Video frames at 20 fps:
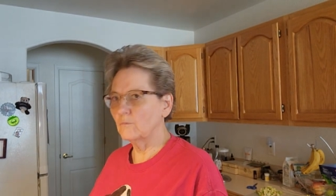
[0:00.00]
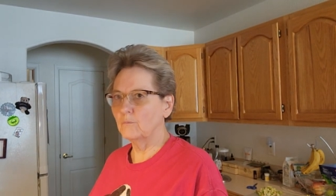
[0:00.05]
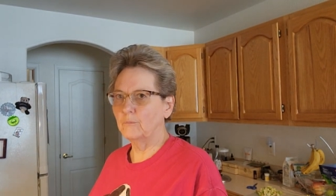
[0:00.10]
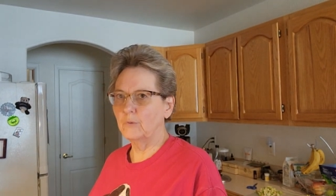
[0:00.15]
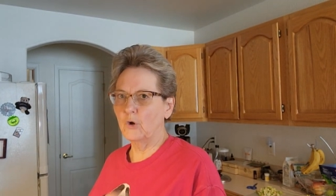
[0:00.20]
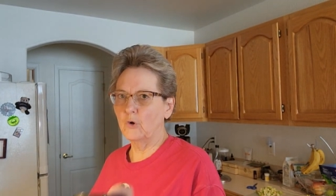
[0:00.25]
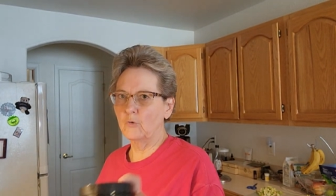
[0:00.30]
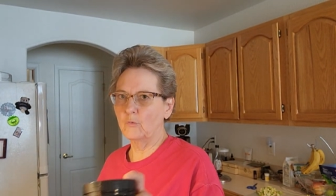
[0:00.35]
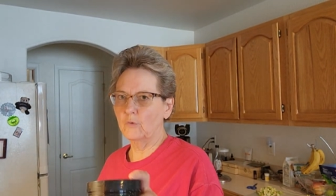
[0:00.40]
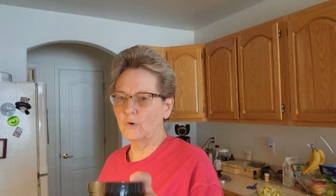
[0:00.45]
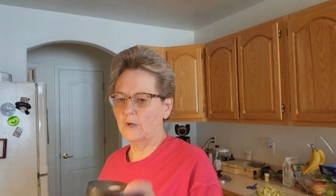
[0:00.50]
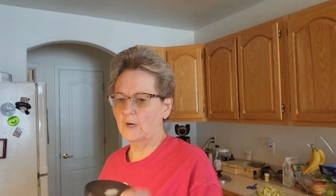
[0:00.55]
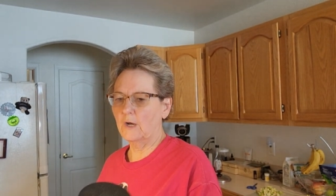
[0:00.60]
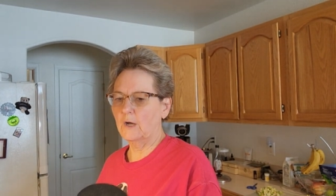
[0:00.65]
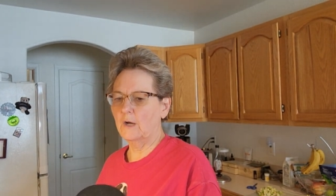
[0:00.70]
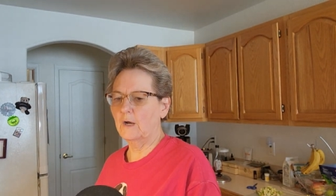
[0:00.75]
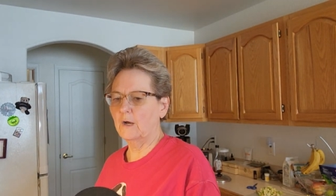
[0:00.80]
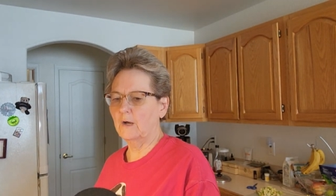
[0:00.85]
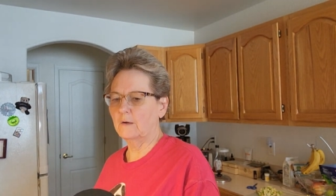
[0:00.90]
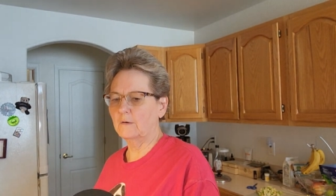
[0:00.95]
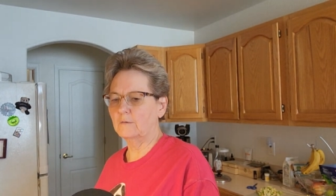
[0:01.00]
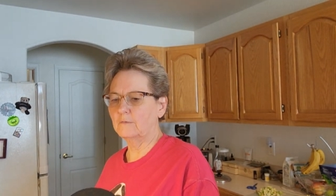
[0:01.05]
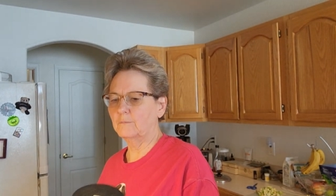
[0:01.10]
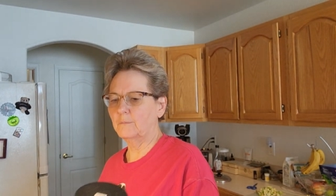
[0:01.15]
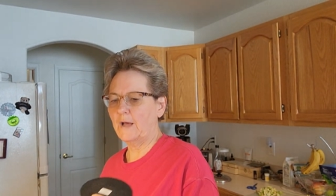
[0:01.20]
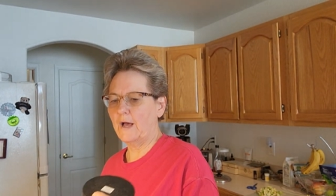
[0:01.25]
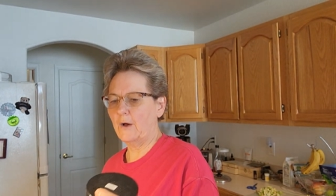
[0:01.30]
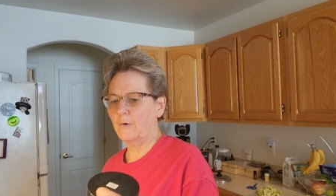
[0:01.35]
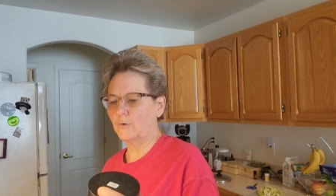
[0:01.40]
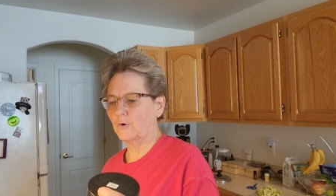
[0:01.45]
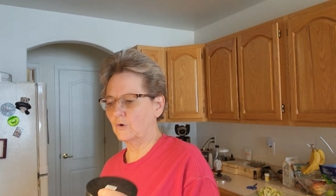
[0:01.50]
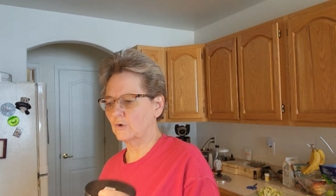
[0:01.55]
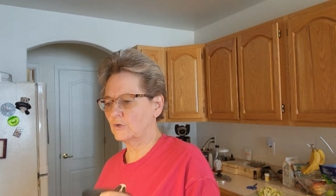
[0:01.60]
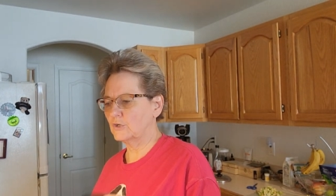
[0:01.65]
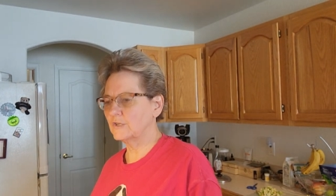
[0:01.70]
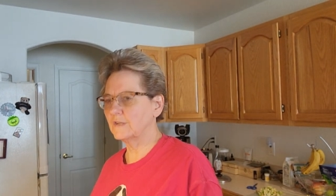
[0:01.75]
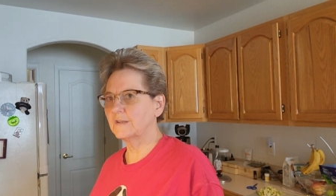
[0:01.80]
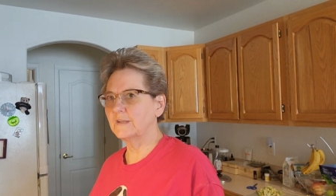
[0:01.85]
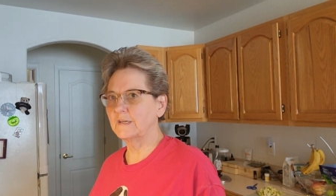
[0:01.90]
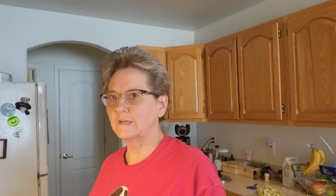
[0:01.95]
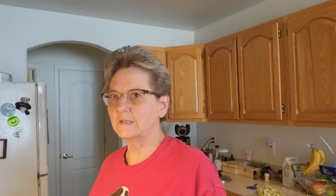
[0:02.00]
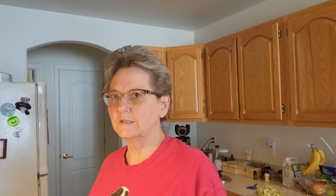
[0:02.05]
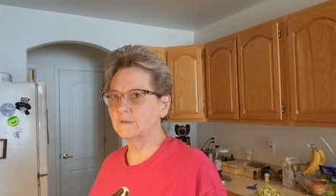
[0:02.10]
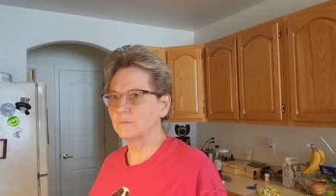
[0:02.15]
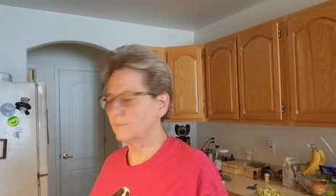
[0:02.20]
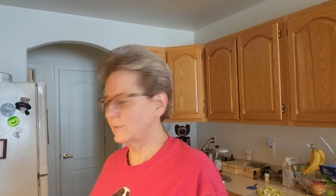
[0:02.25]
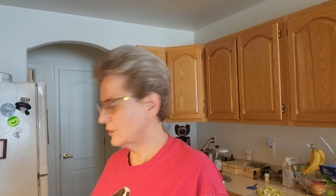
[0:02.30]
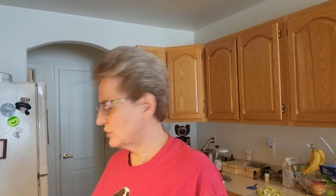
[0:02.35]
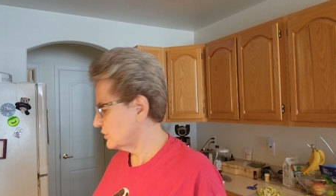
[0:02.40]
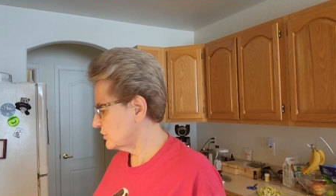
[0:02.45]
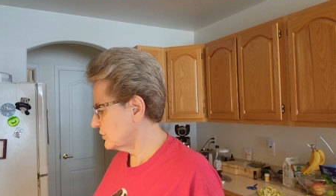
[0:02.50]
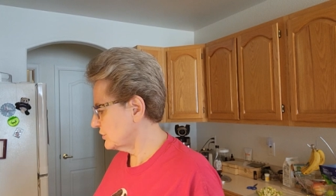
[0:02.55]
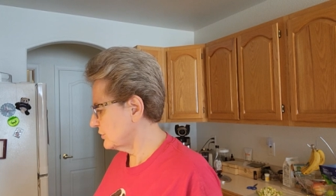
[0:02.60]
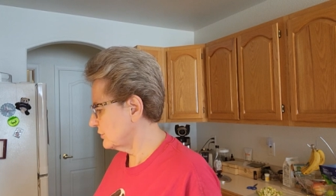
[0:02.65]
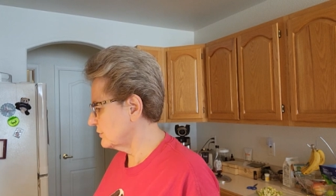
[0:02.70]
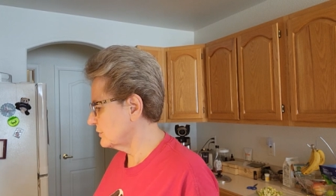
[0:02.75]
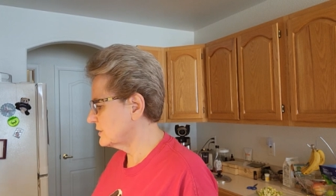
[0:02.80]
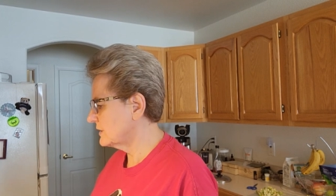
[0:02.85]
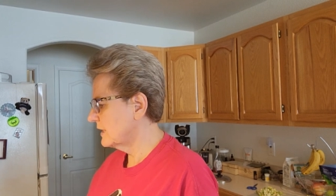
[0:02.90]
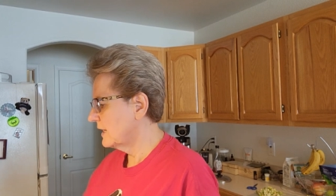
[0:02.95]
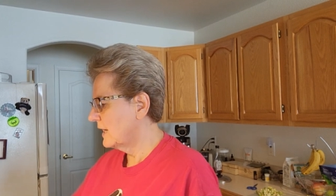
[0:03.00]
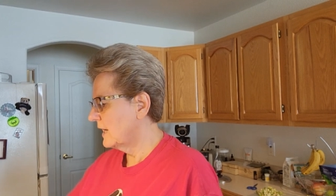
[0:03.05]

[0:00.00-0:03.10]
bone uh, powder to these mixtures.